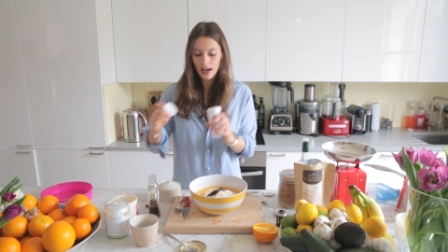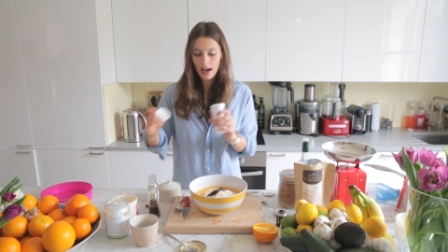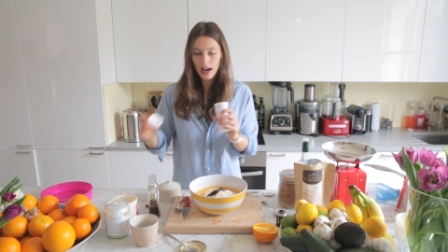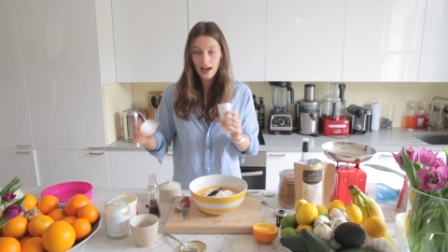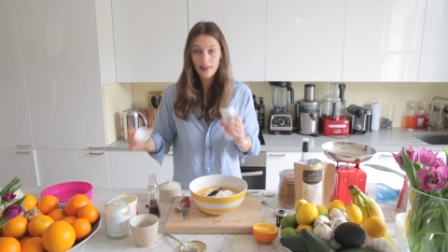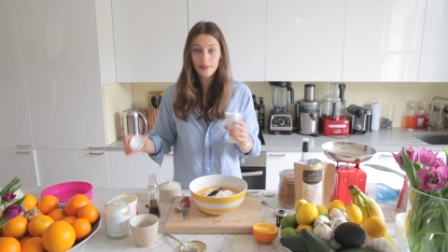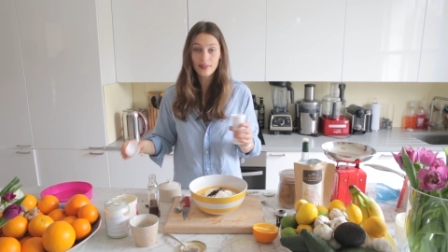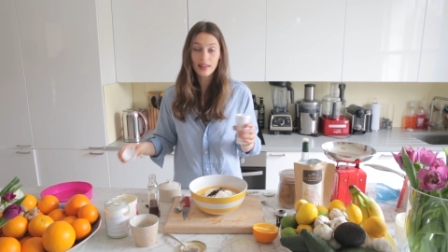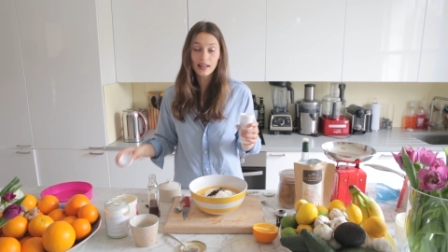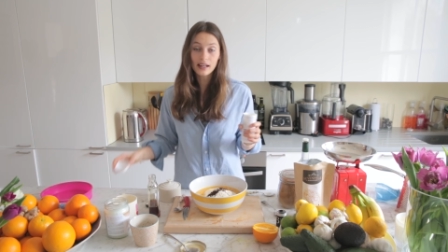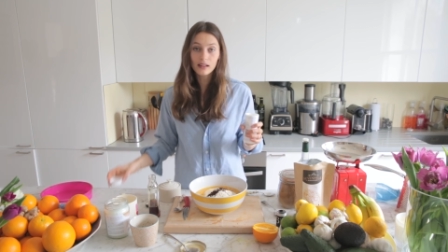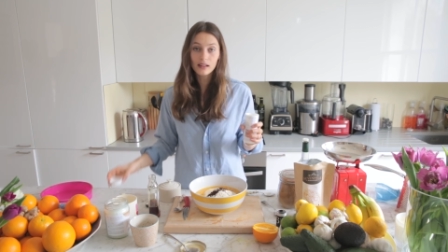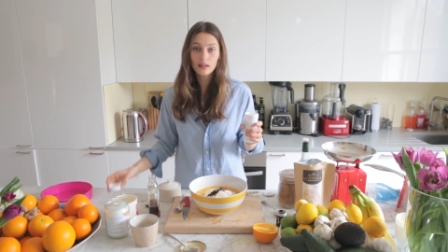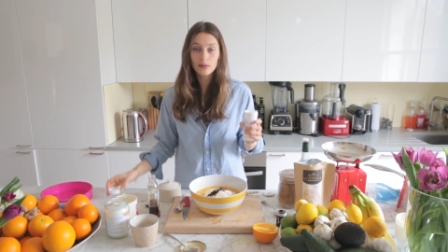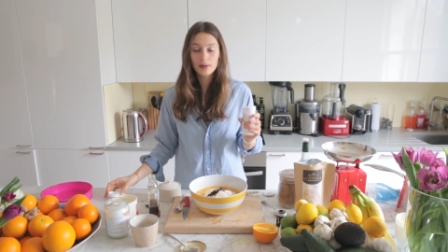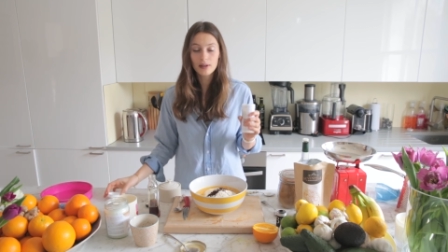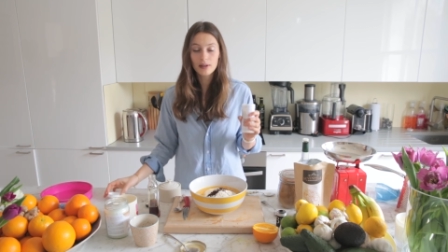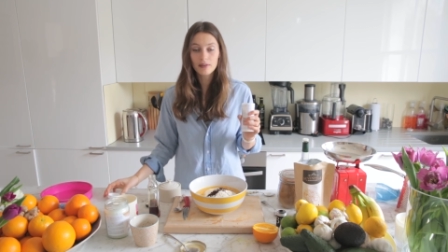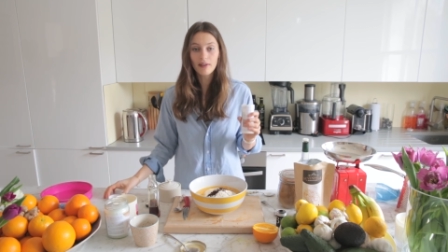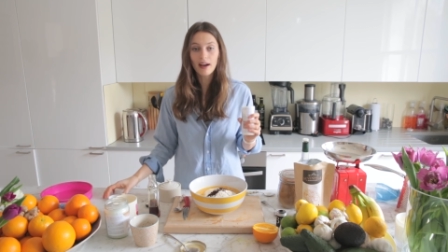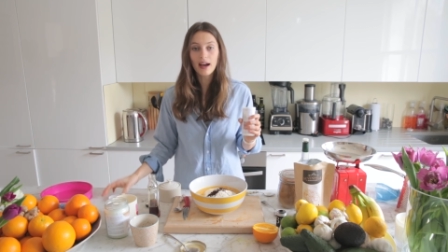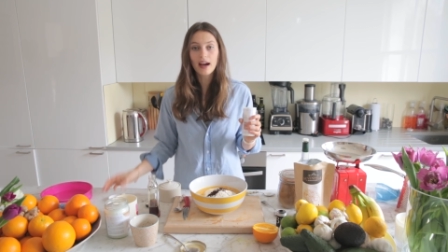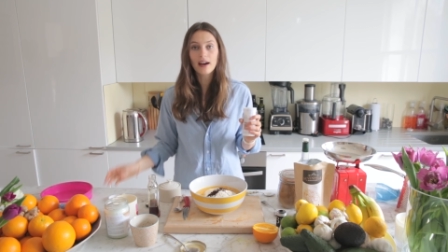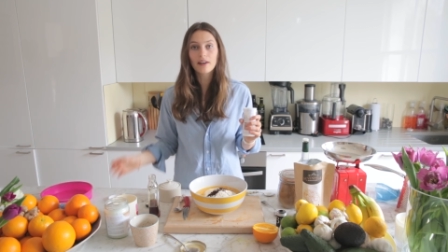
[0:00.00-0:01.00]
And then a little bit
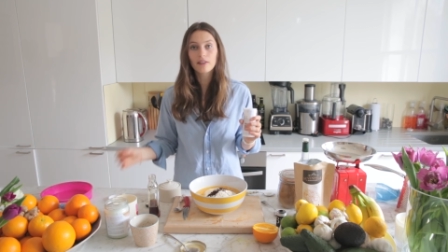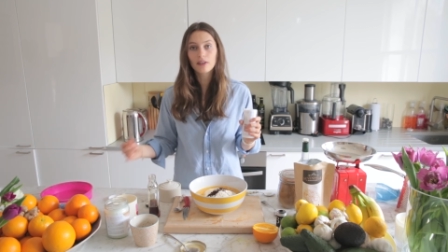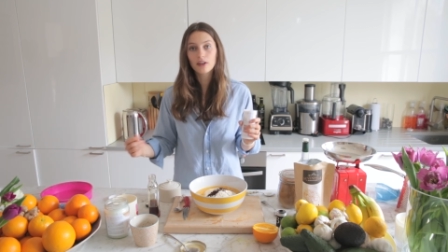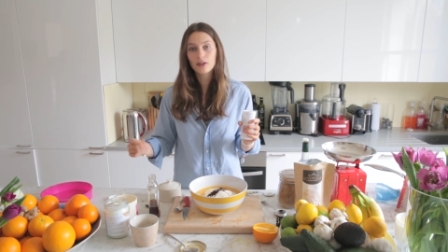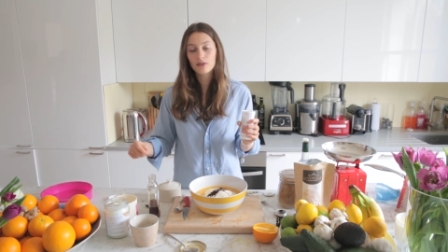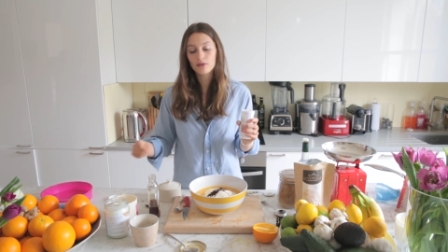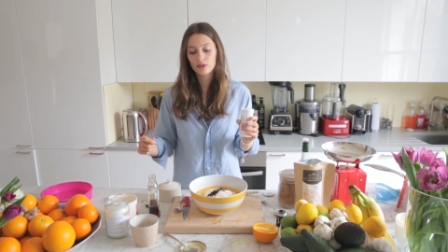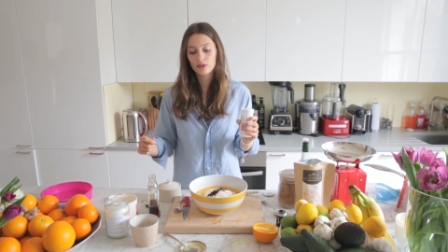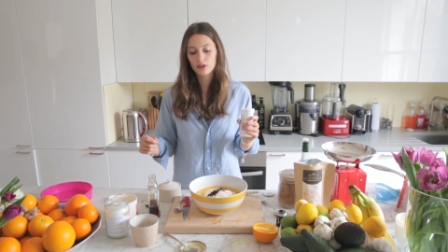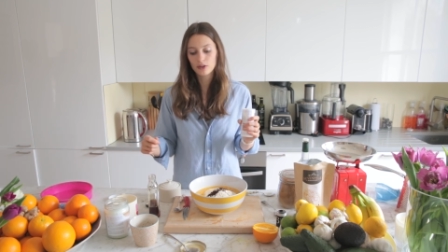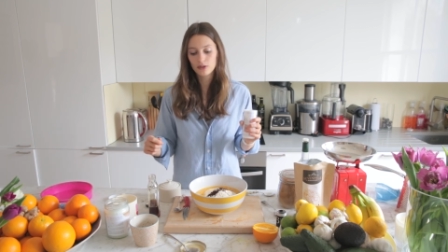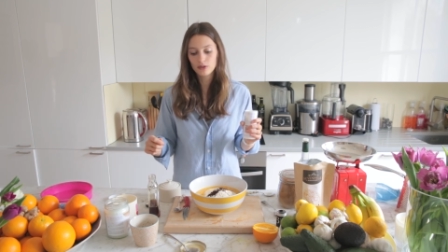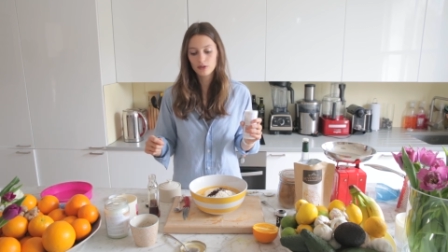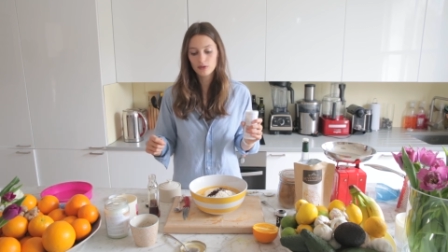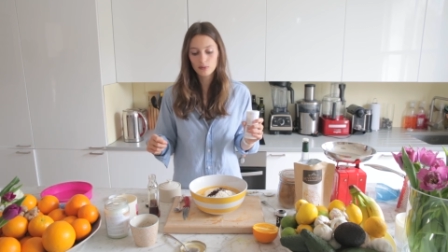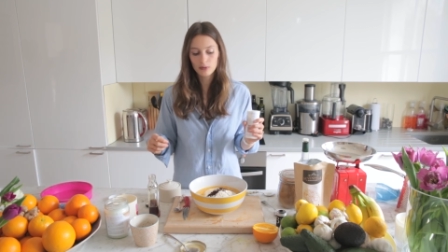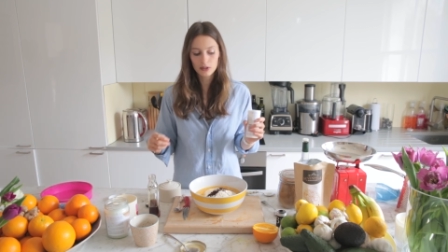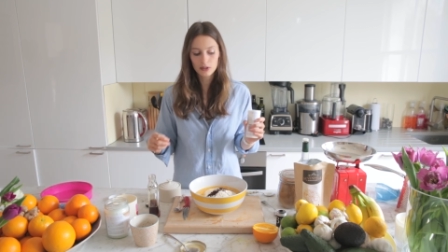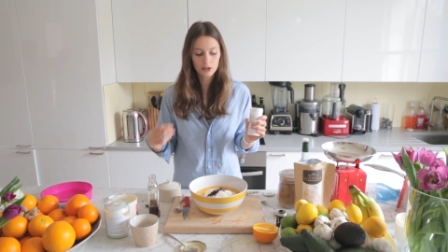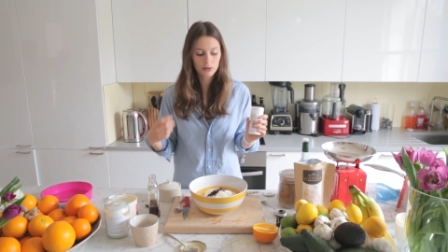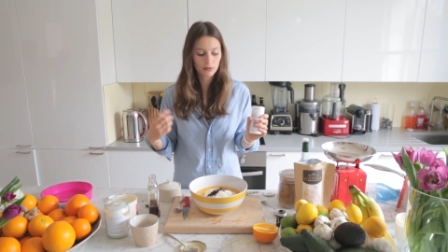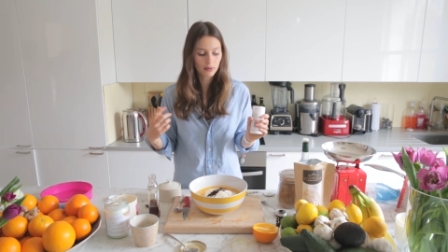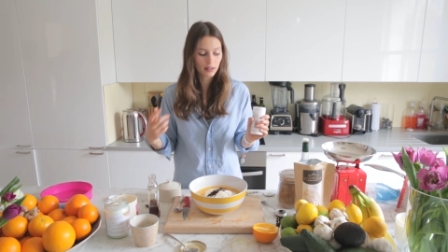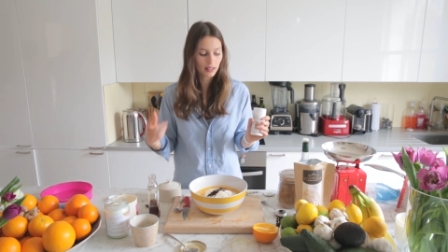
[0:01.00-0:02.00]
of arrowroot,
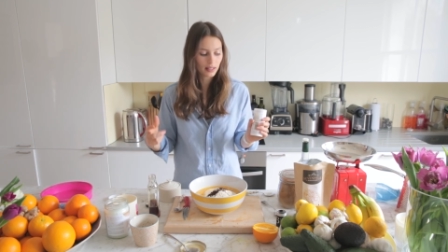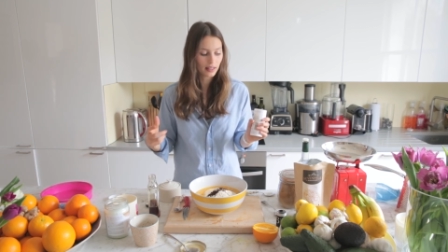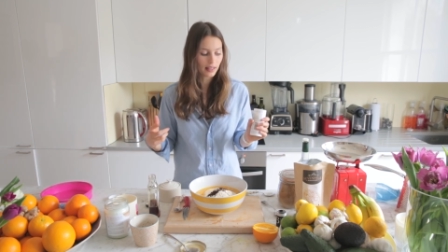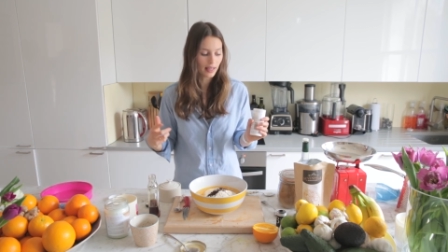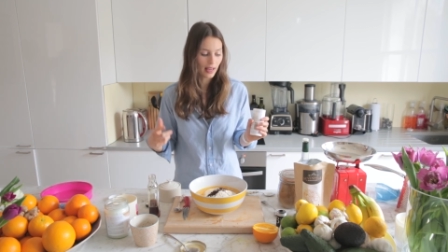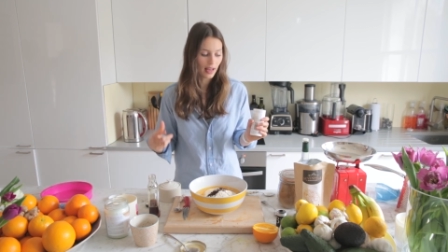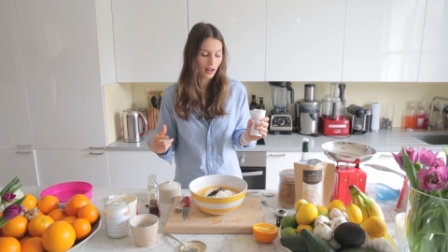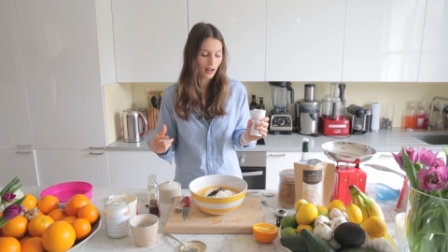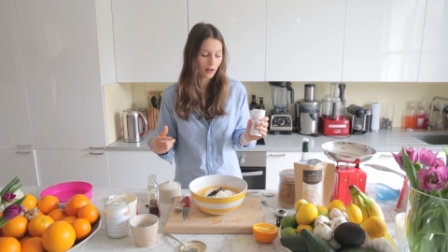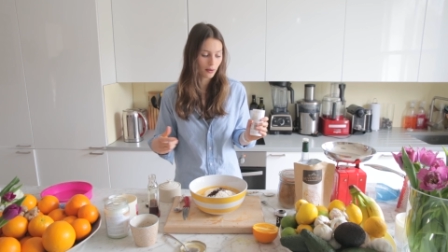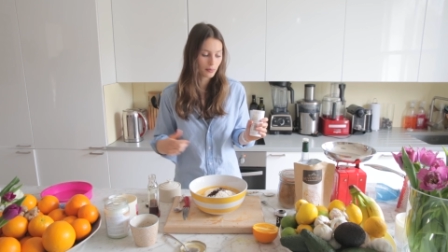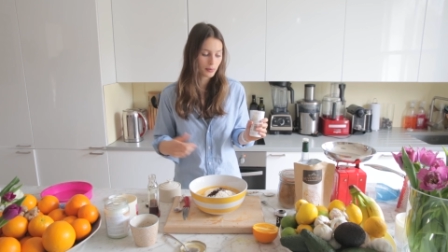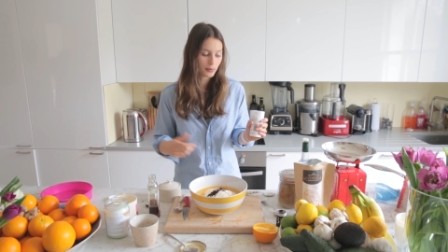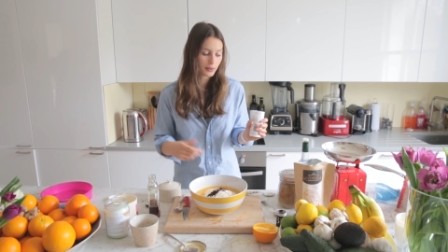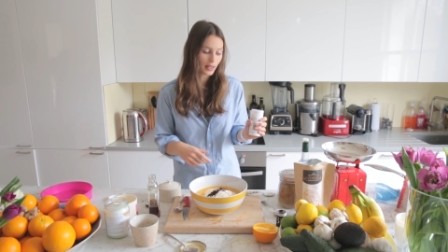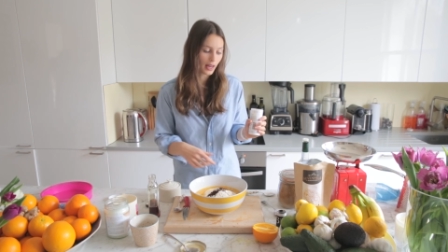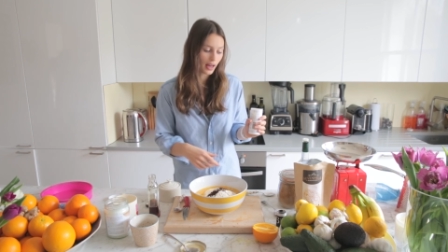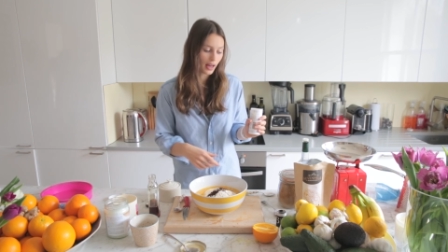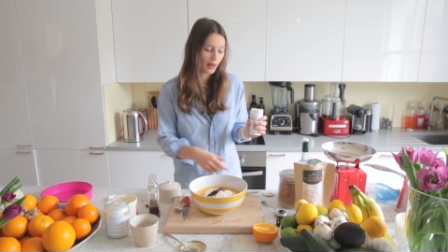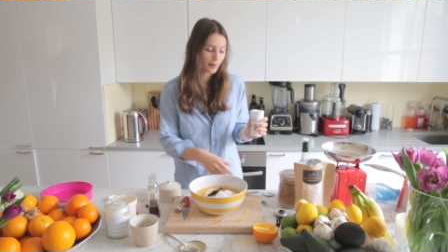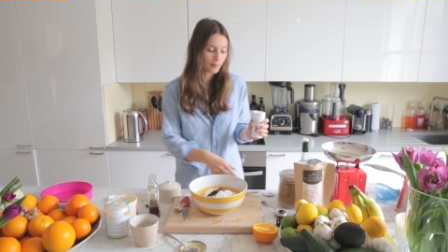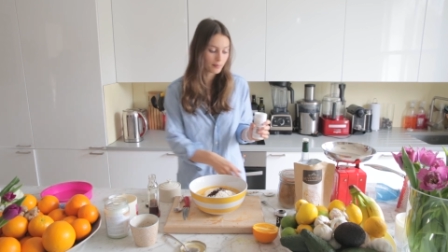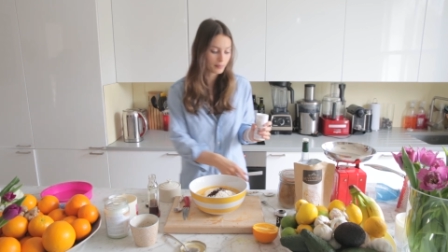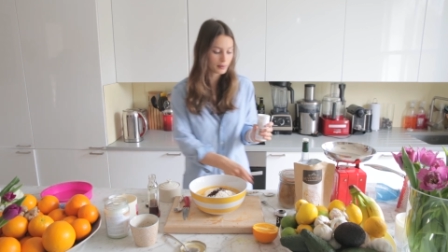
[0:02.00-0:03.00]
which really helps
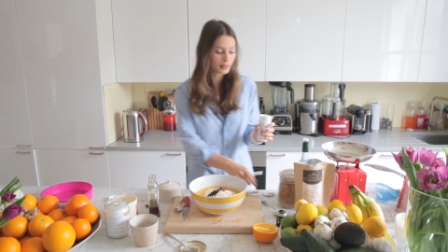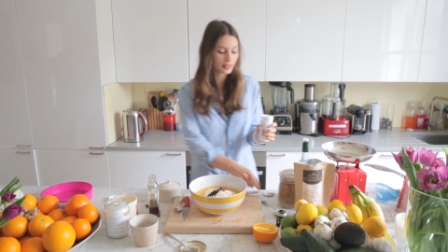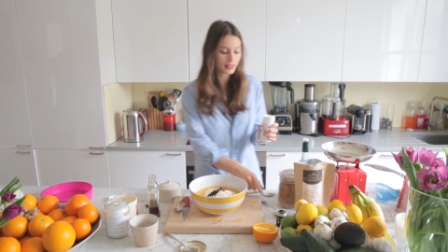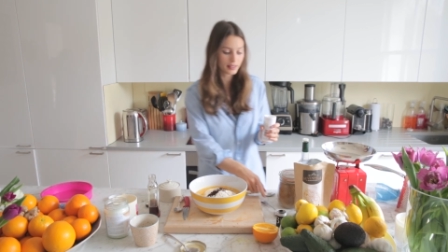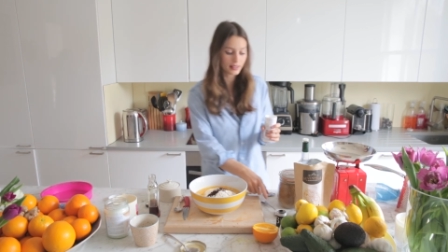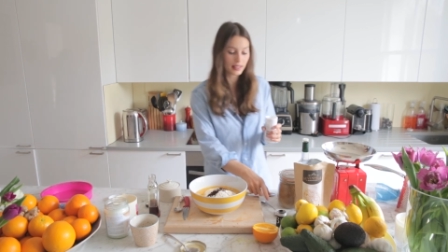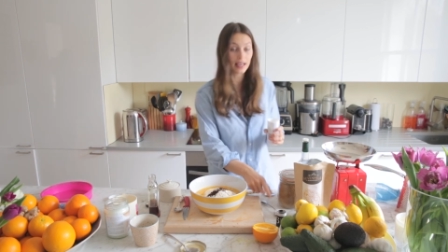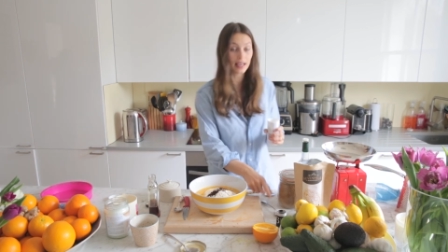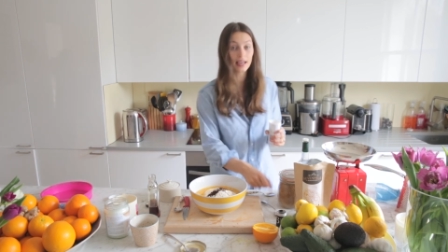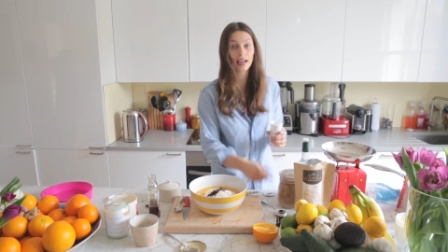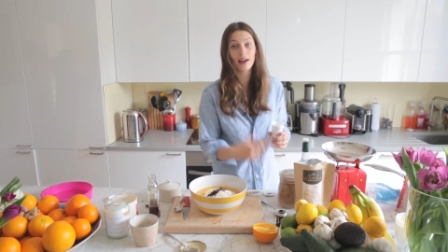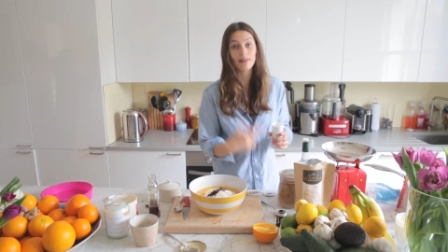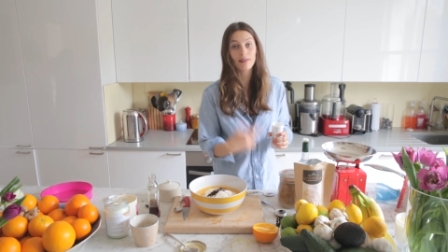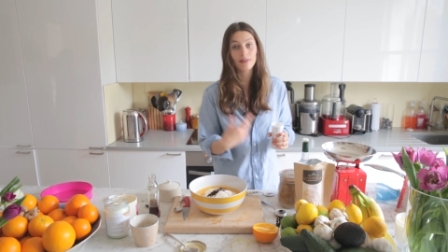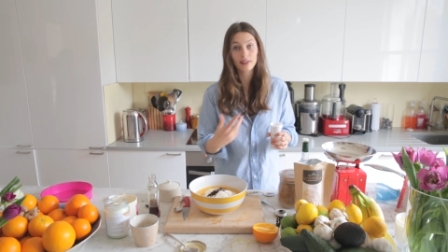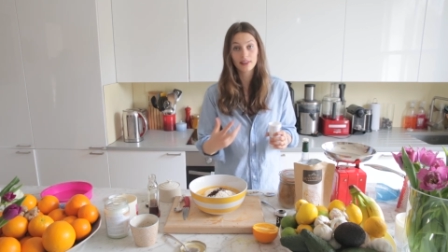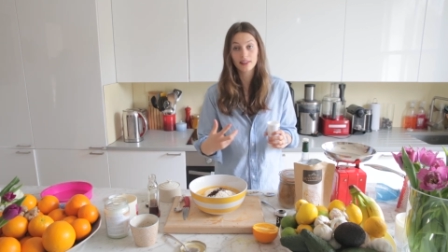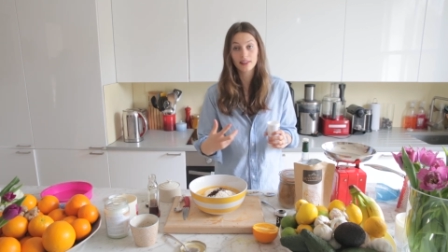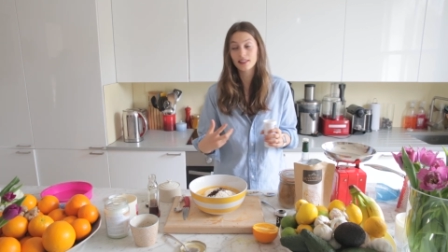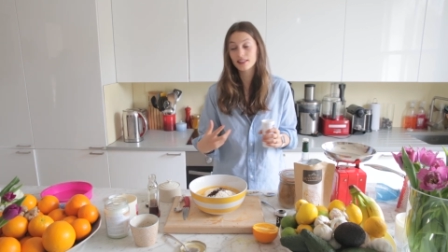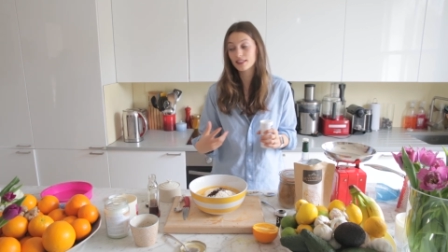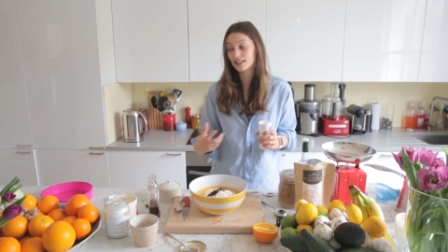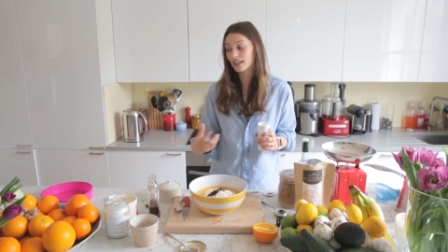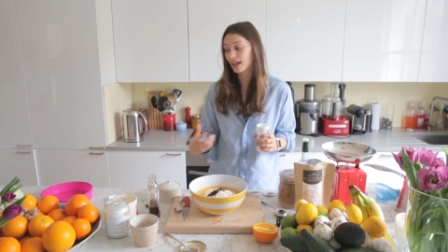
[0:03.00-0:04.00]
um, stick everything